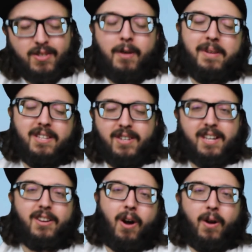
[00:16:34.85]
So, I mean, you
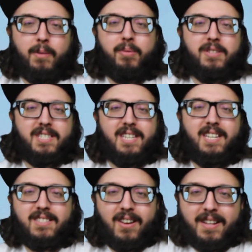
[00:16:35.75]
get a car, you put
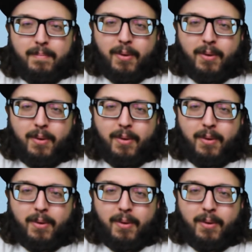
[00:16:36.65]
TEs on it,